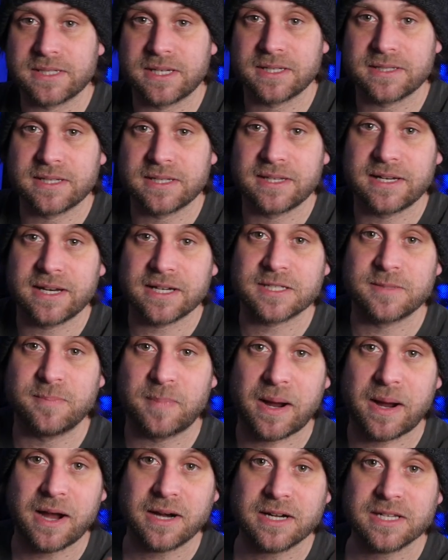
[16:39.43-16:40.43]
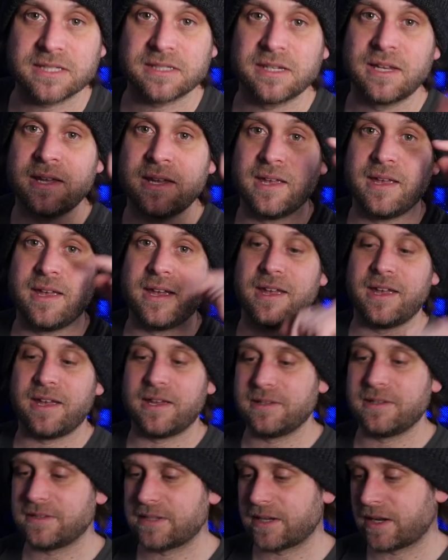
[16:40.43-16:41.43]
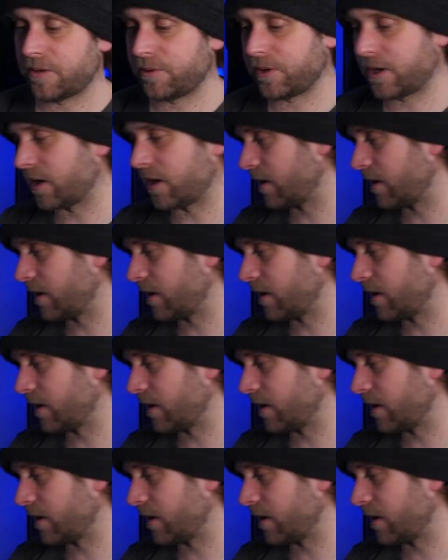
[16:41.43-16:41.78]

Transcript: get to the next box. And uh, we got